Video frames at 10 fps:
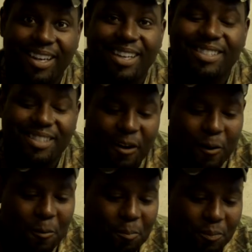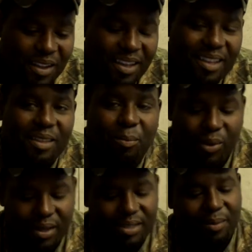So the
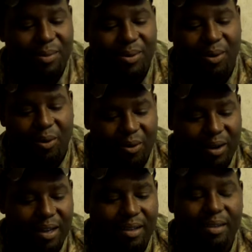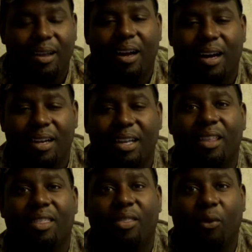principle on
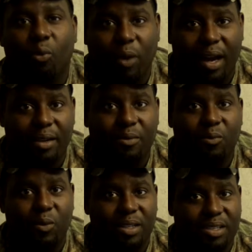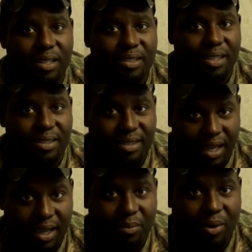hunting the rut, which is the
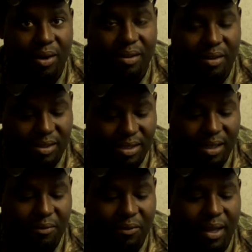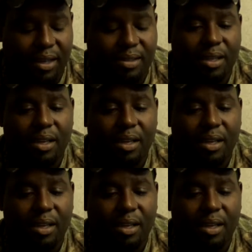second part of the second phase,